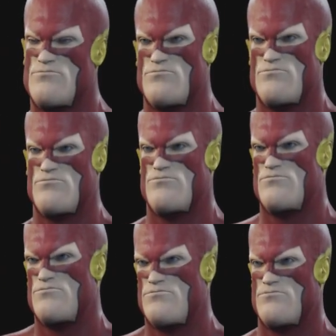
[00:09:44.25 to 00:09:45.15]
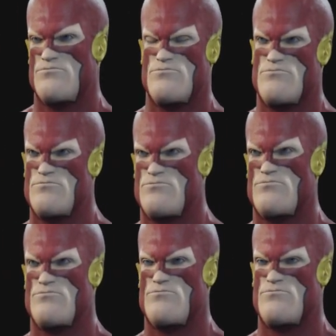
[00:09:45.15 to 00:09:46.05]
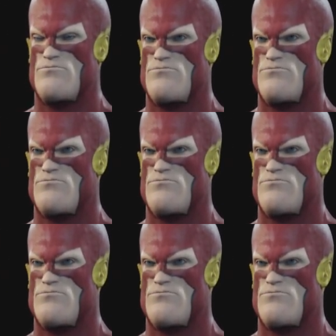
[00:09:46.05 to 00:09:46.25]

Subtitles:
Nobody speaks.